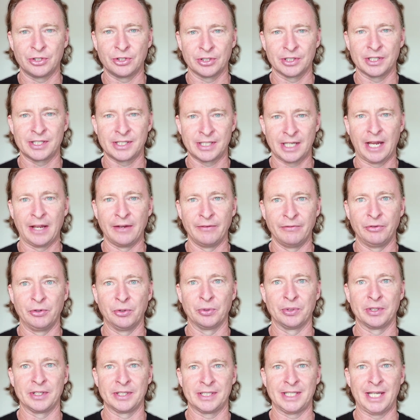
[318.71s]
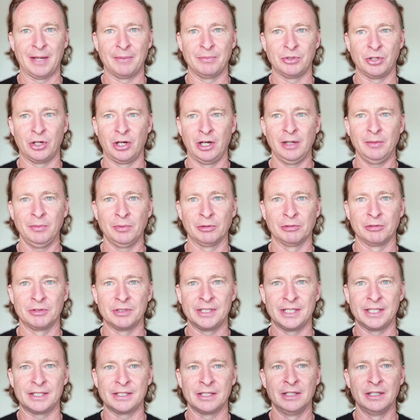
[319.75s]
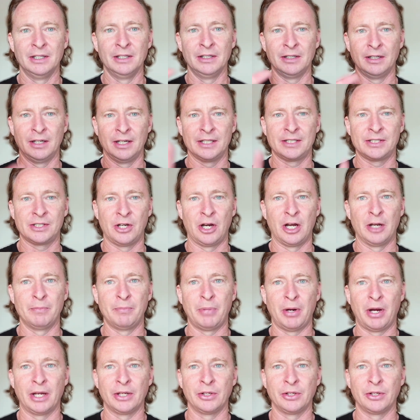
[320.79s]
got the same view at the same time, or is this assigned by